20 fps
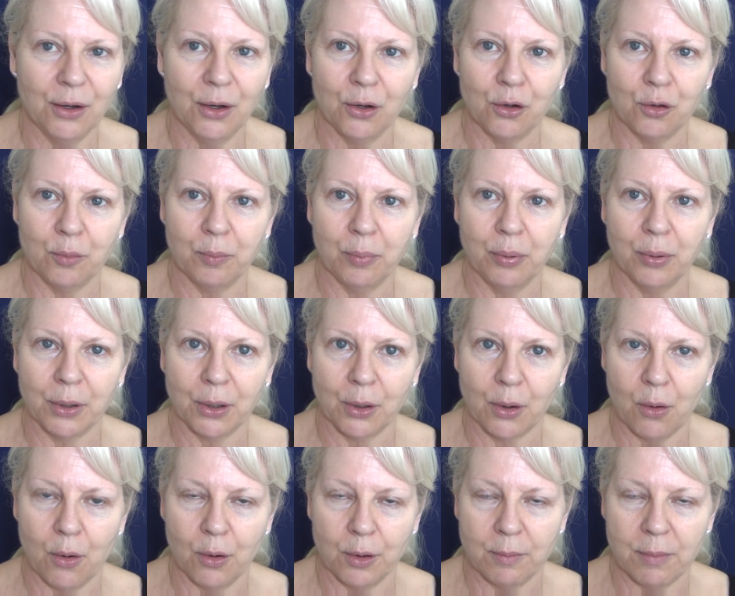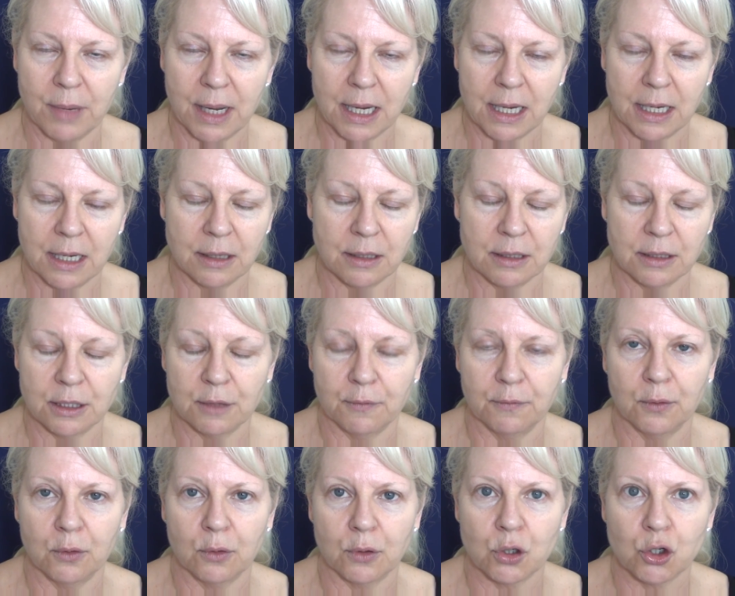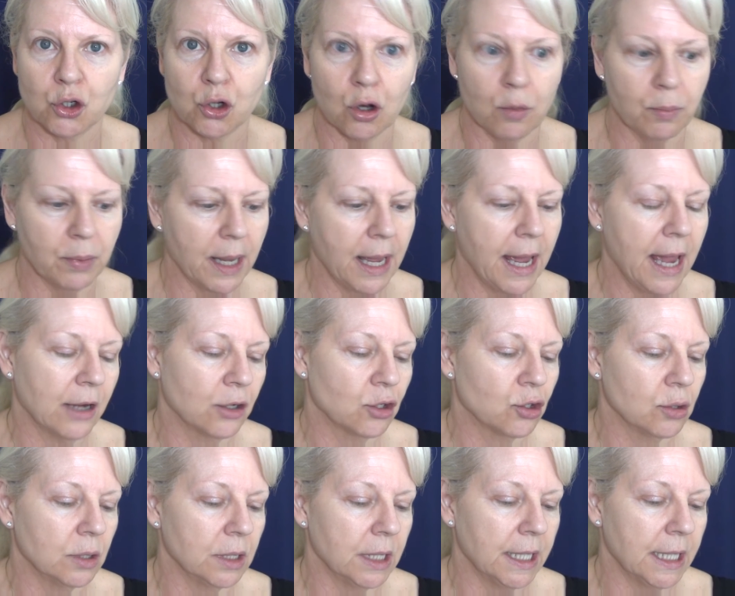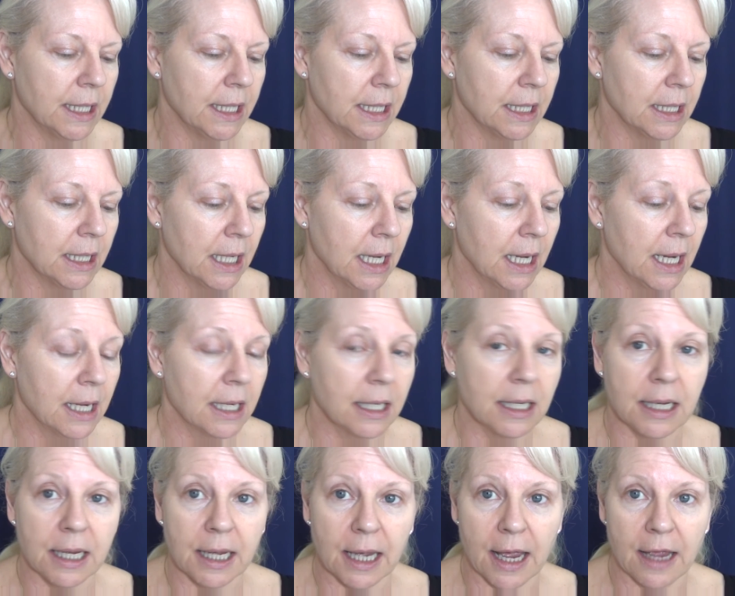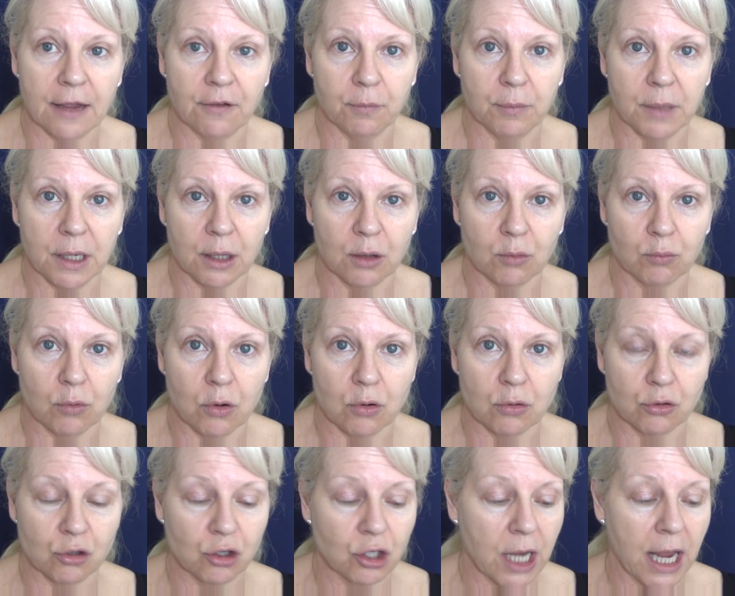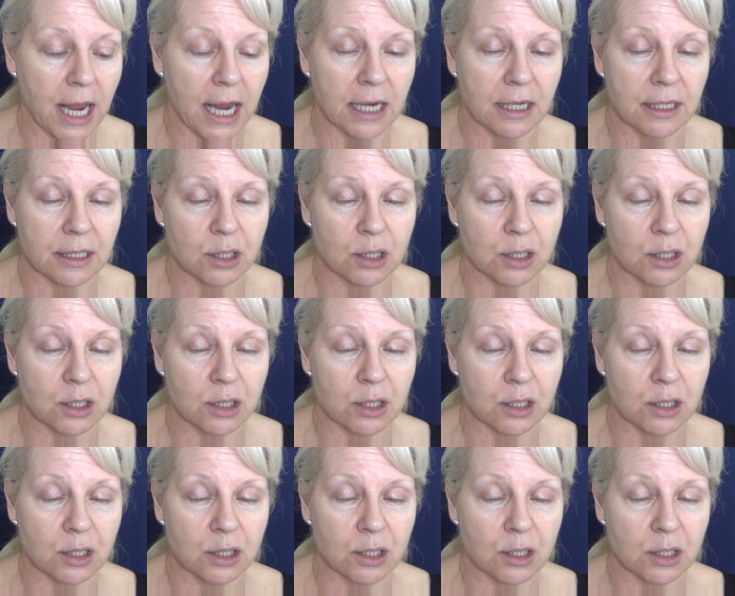who put it on me in the Sephora shop actually gave me the wrong shade.